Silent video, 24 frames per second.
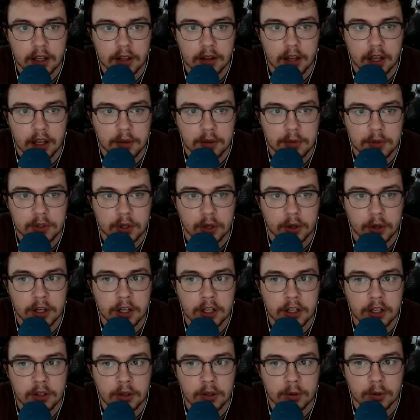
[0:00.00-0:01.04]
turning
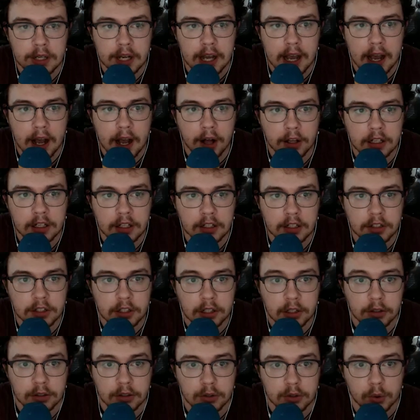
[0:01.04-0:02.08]
your reality into
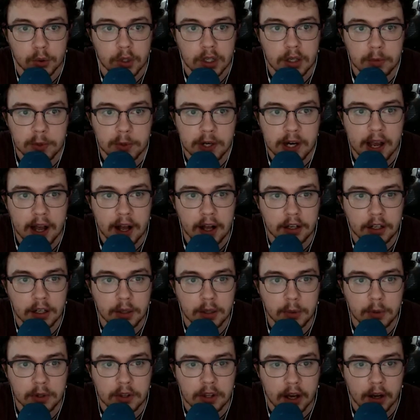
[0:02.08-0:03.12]
your dream reality
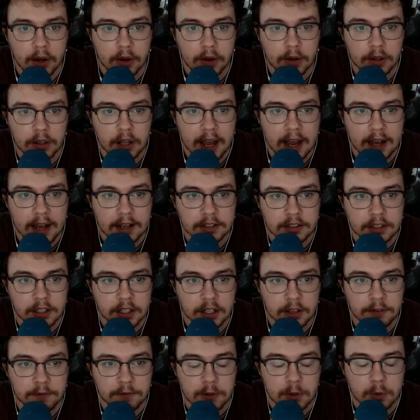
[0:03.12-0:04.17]
without asking
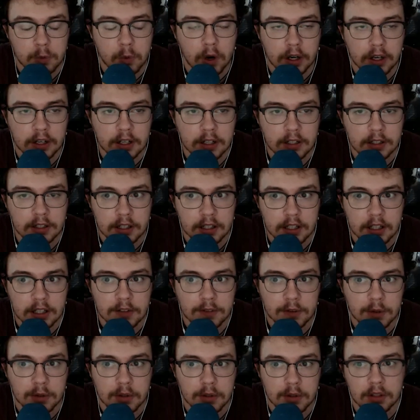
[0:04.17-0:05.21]
if you wanted it to
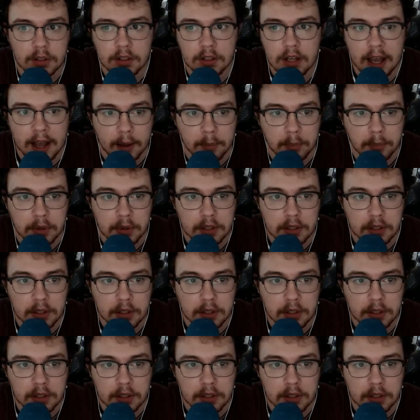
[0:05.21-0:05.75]
even happen.